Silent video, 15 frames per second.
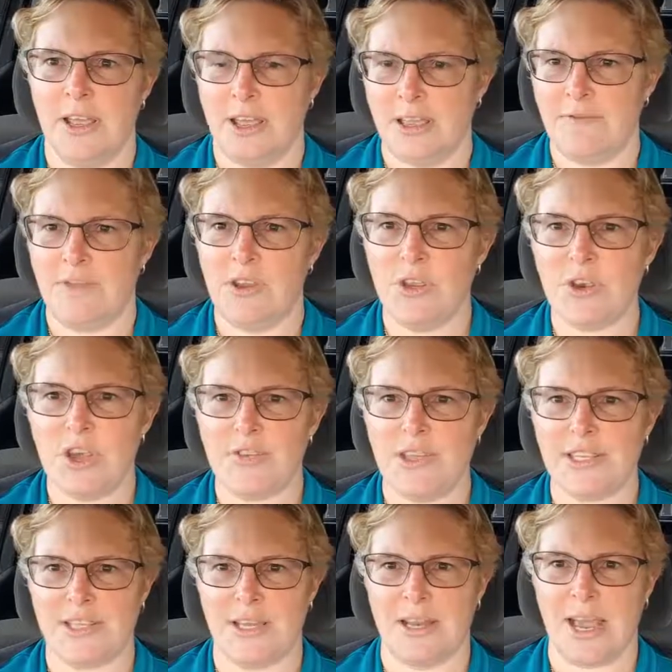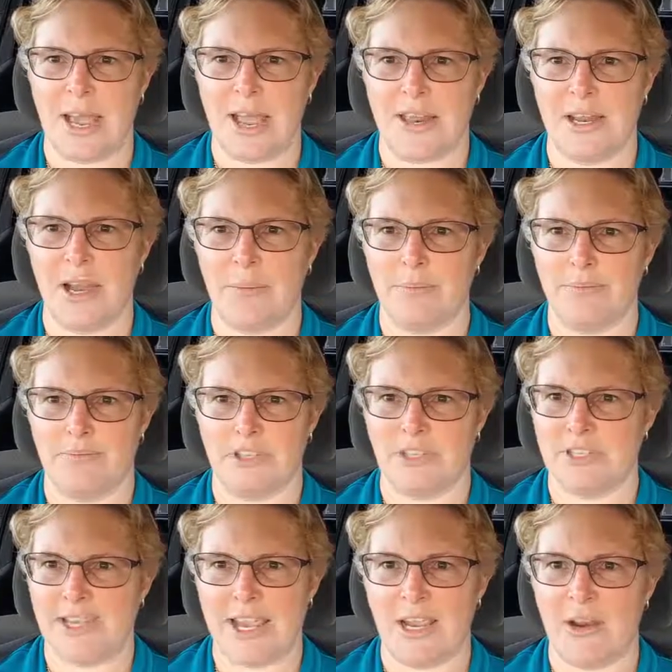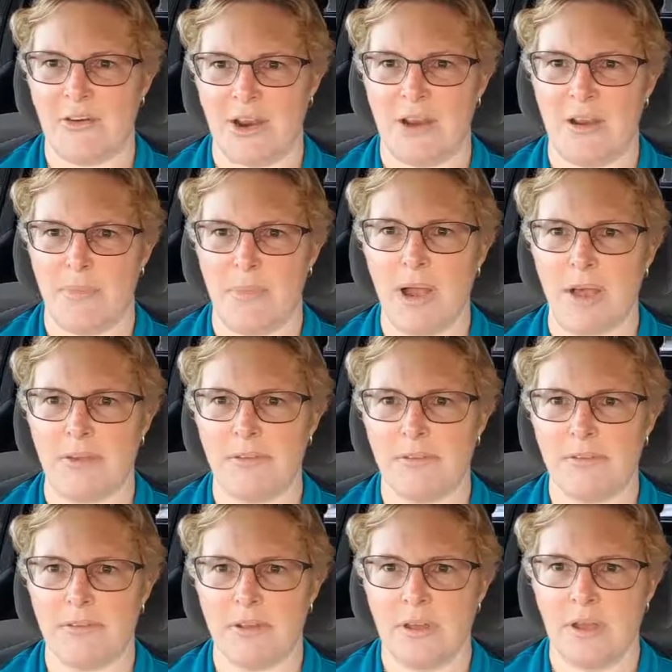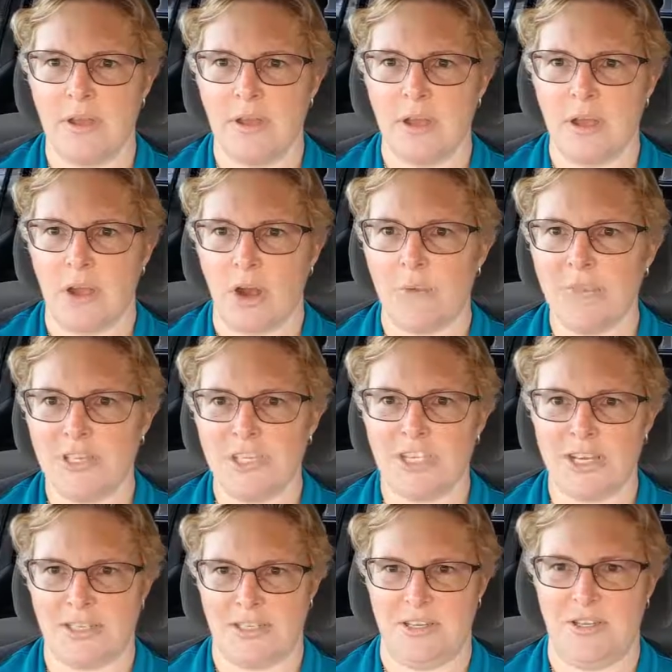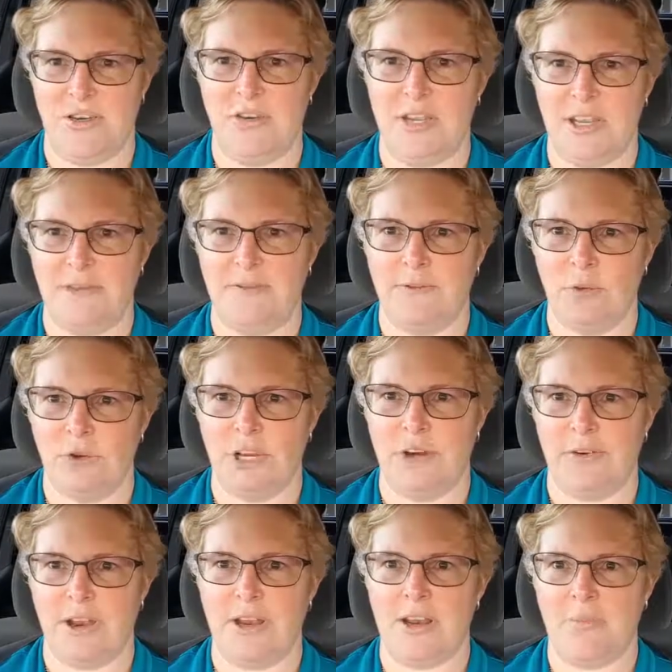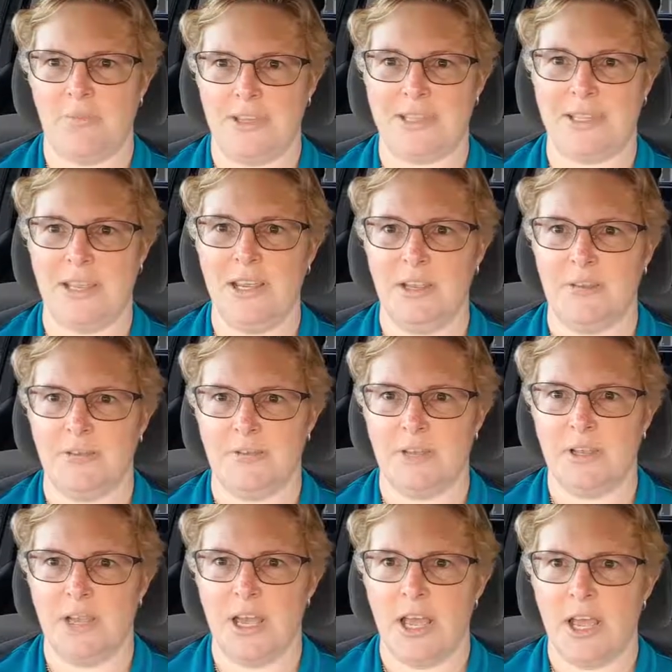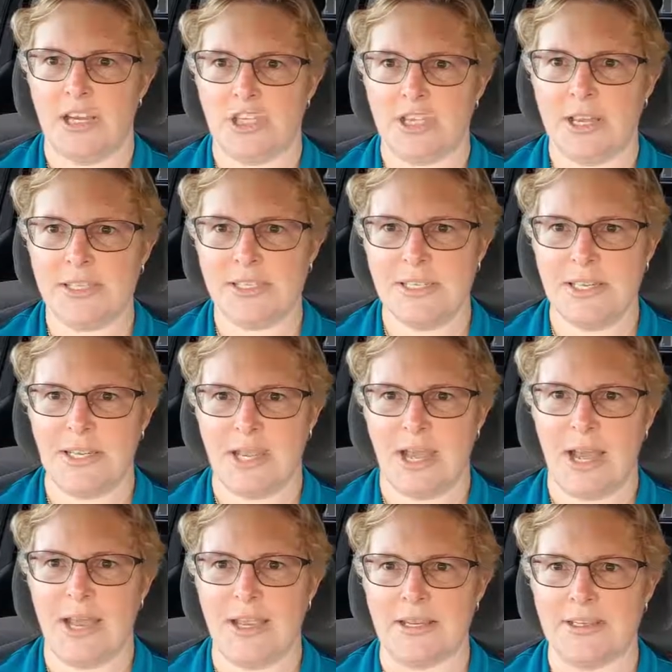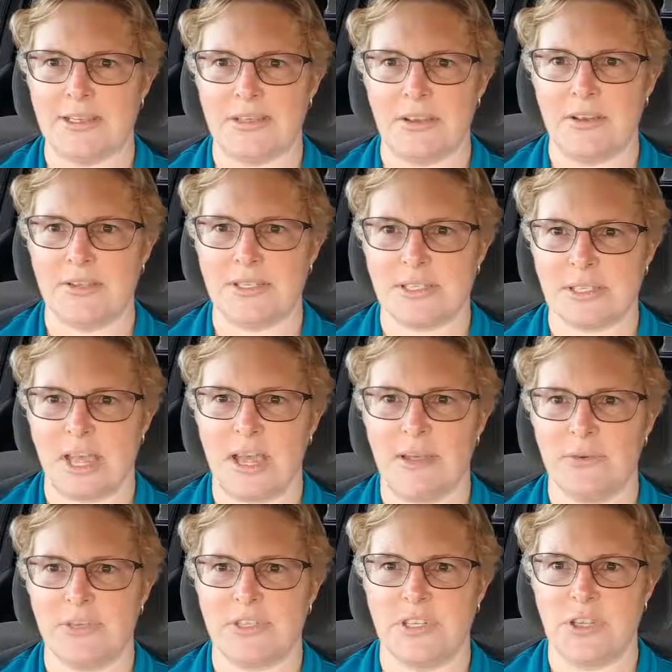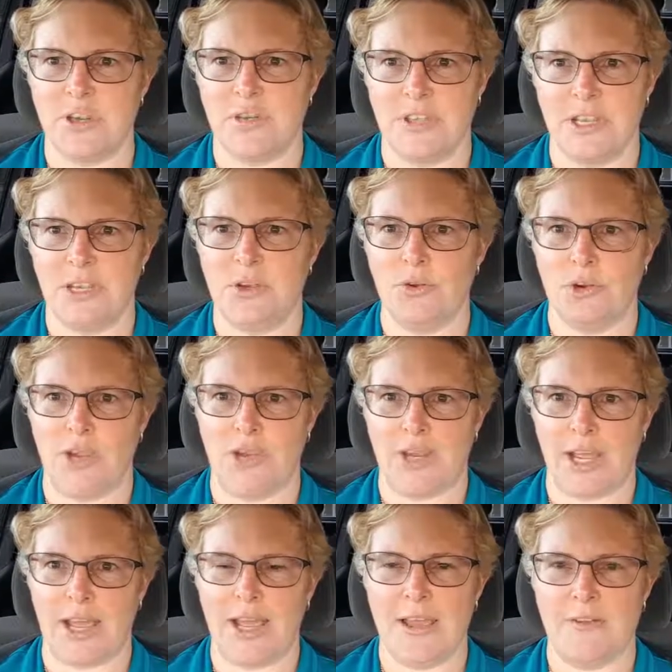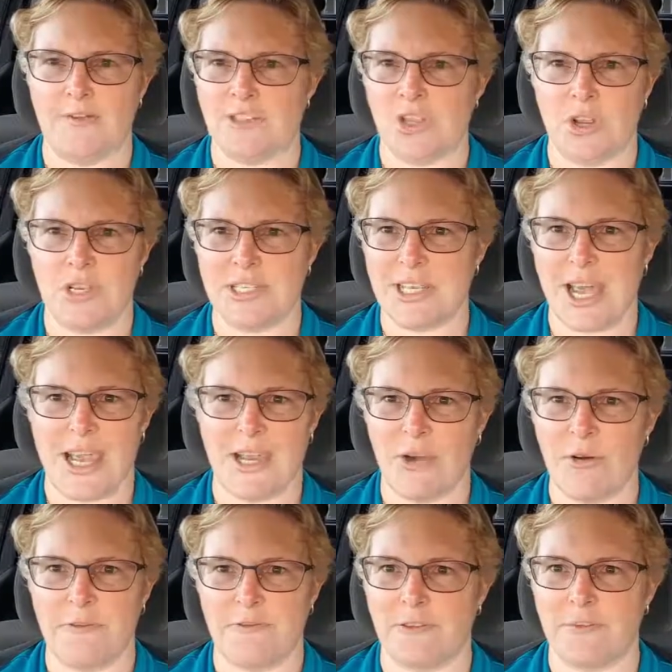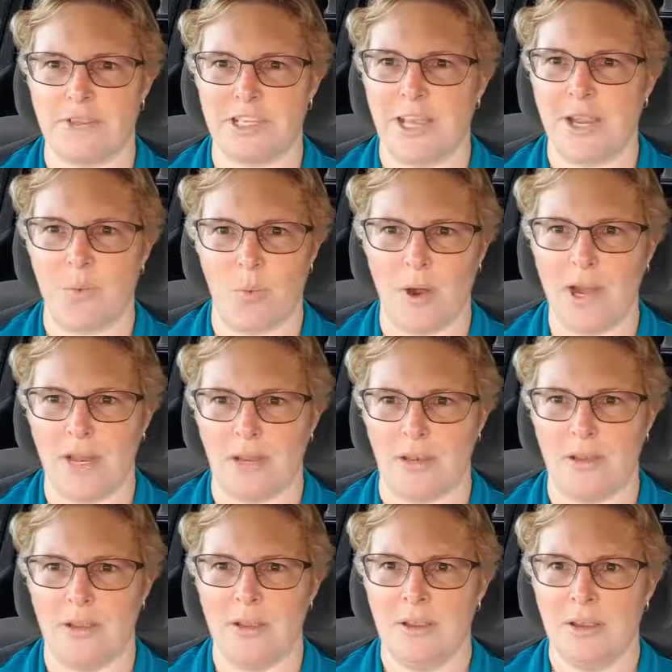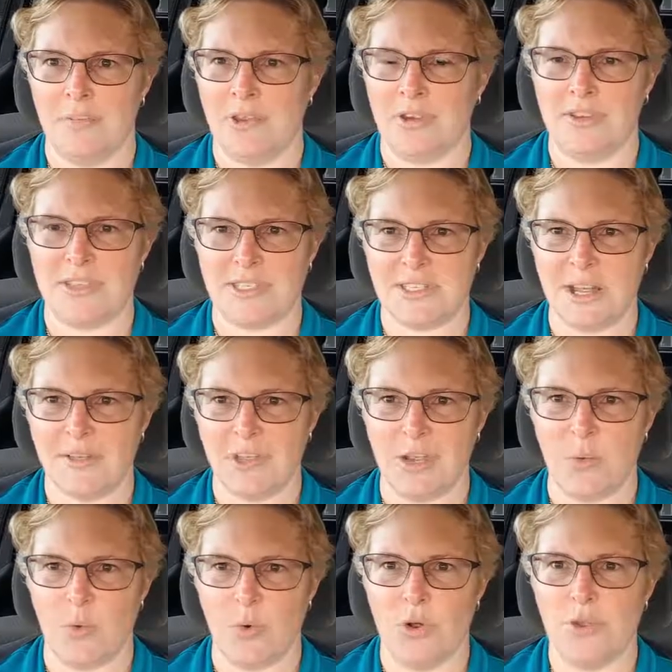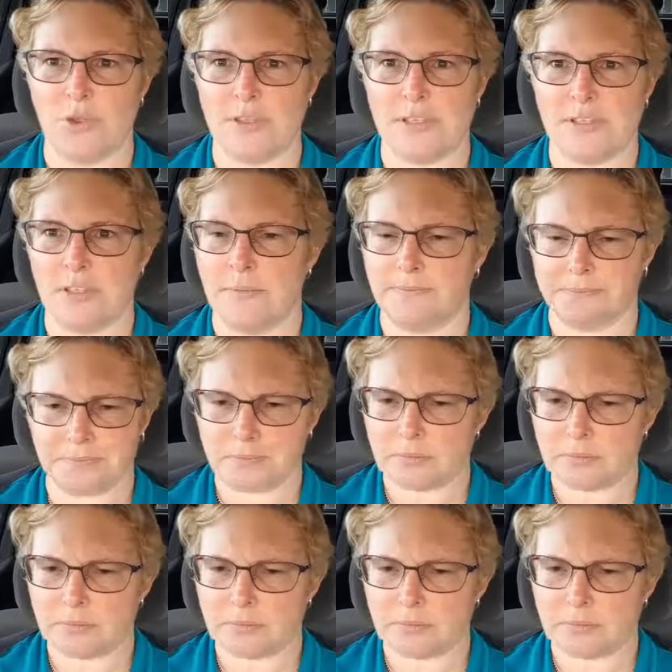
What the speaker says: If you know that's going to add up to 10 grand a month, I'm suggesting you need 40 grand up your sleeve, just in case those sales that you think you're going to have don't take off from day one, because there's nothing worse than